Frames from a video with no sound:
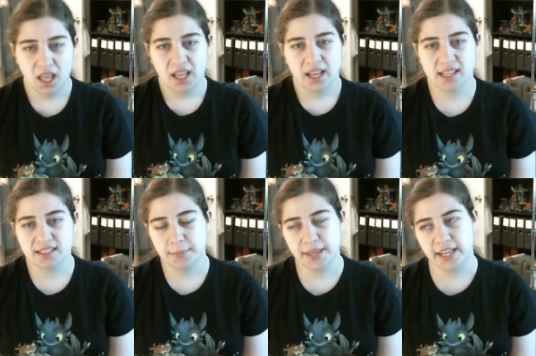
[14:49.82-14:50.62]
Because
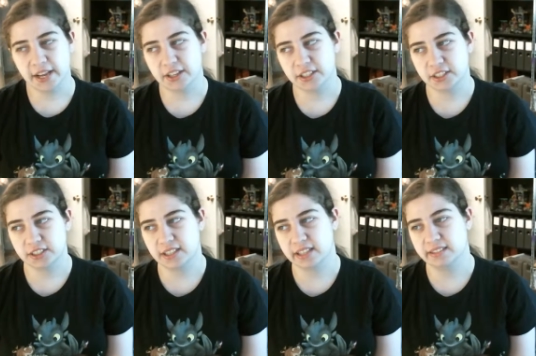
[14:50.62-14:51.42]
the main character
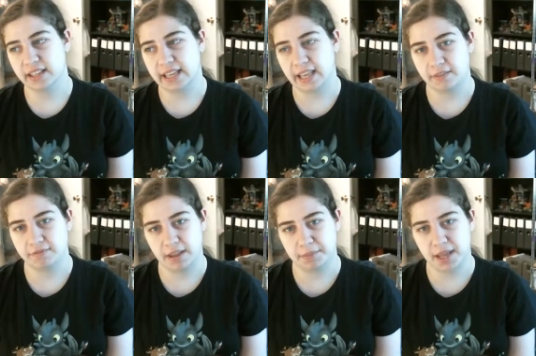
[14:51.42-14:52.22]
is this, like,
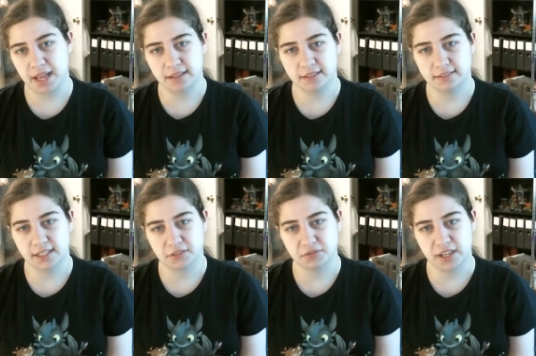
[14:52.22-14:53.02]
half-vampire
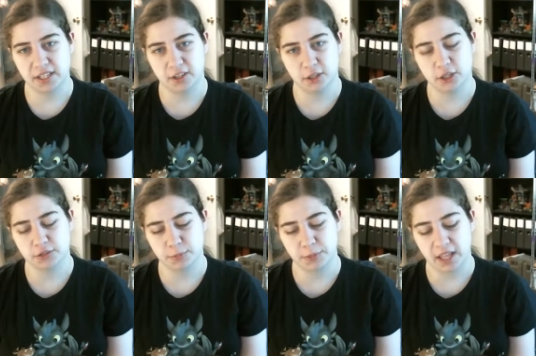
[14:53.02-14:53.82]
that's fighting her urge
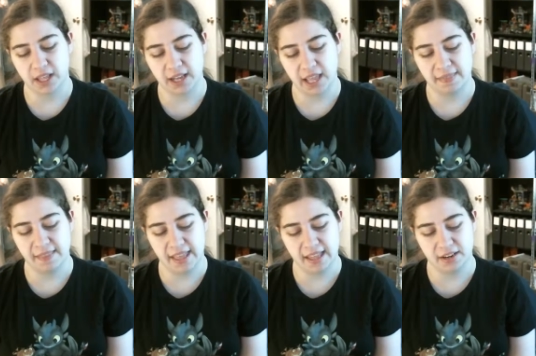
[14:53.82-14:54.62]
for blood, and
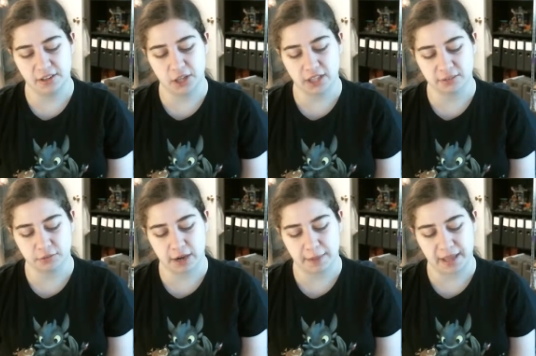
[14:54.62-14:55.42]
then lots of
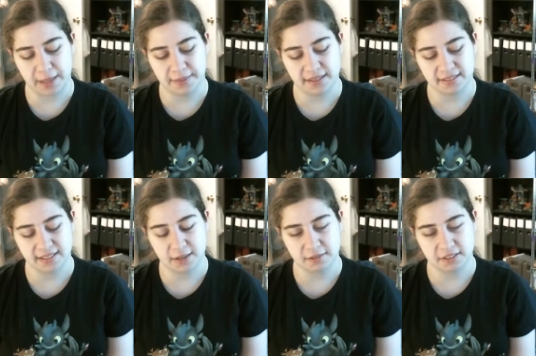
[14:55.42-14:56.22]
crap happens,
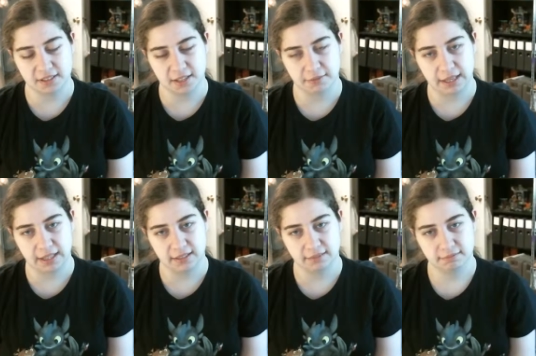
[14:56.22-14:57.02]
and I was just like,
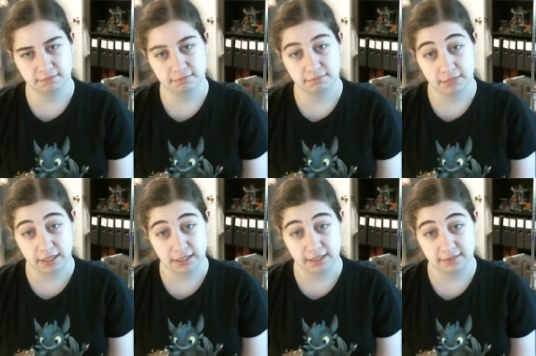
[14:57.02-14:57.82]
really?
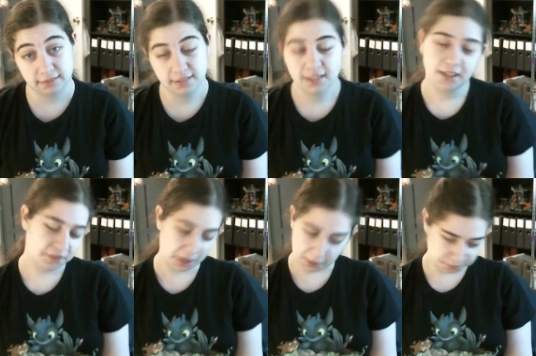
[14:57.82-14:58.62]
Really?
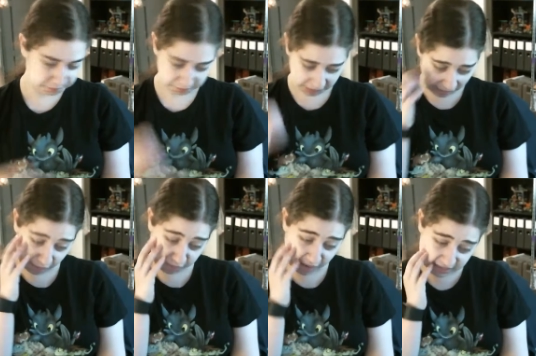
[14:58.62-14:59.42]
So,
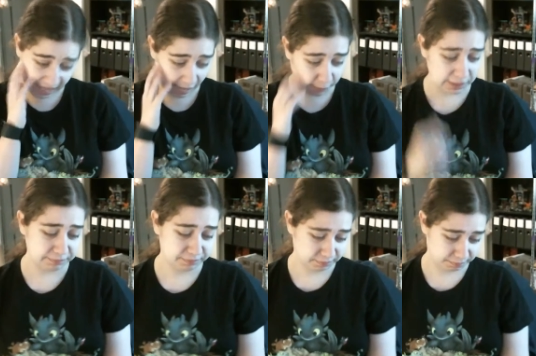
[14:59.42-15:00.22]
I read that
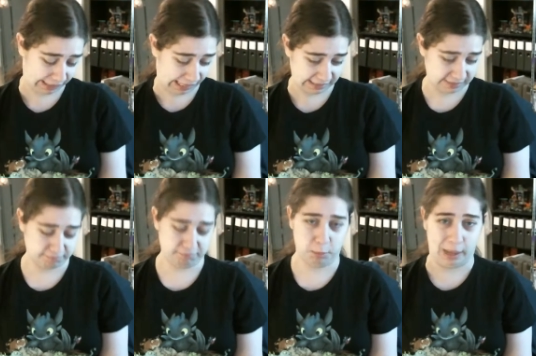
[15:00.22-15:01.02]
one because,
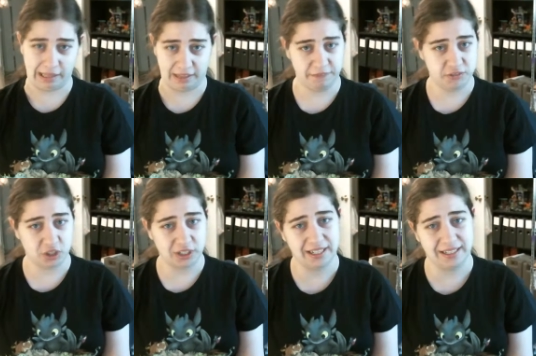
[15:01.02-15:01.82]
well, I
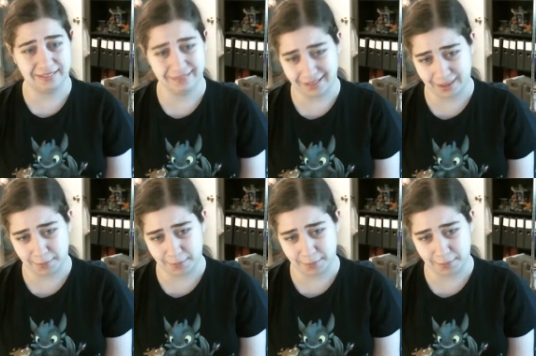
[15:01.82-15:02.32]
started it, and